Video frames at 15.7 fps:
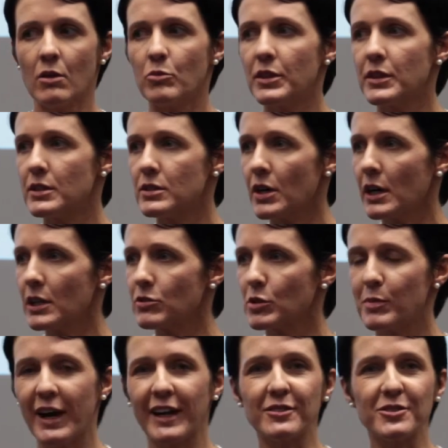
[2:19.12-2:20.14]
With the
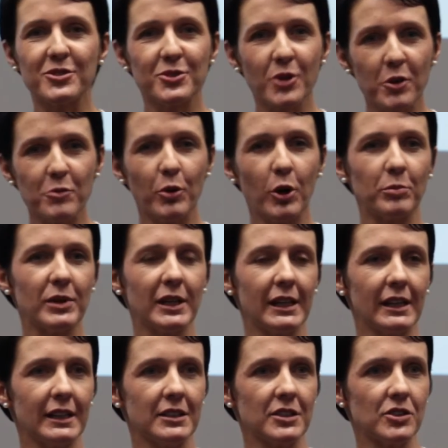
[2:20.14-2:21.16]
dietary patterns so
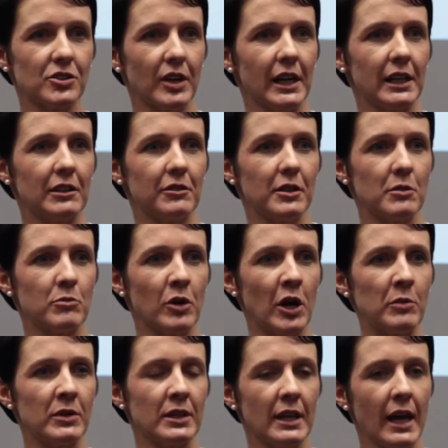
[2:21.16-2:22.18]
popular in Australia at the
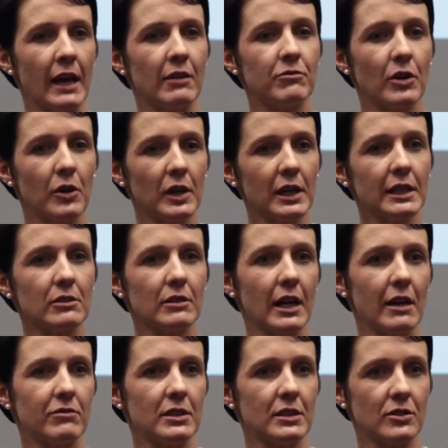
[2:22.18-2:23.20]
moment and very little
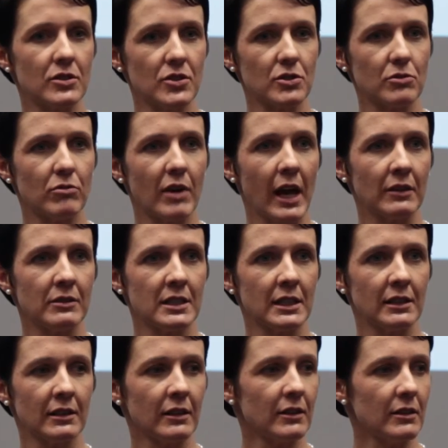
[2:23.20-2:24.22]
evidence
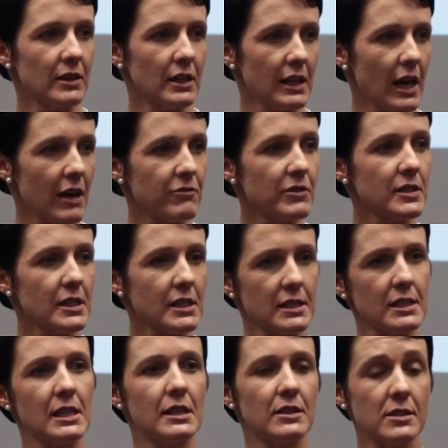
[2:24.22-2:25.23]
surrounding the
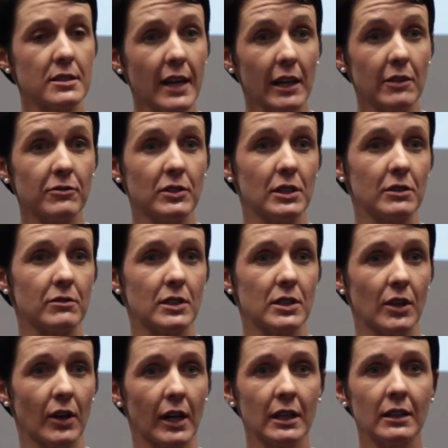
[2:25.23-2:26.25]
efficacy and safety of the
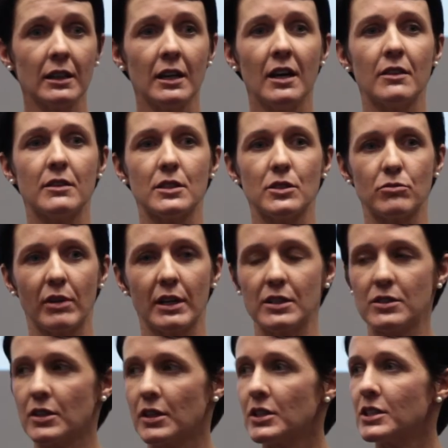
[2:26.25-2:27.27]
diet, this
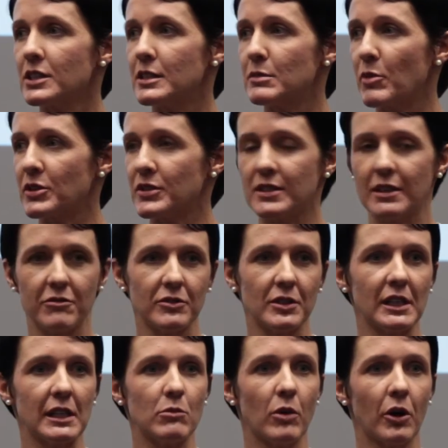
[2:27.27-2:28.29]
research is most
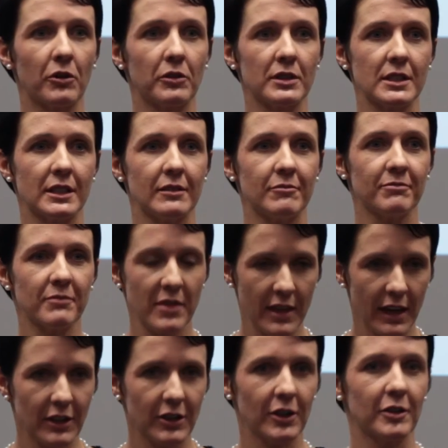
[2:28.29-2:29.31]
definitely warranted.
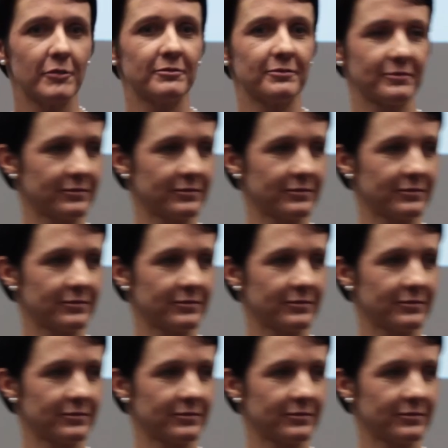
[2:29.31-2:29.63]
Thank you.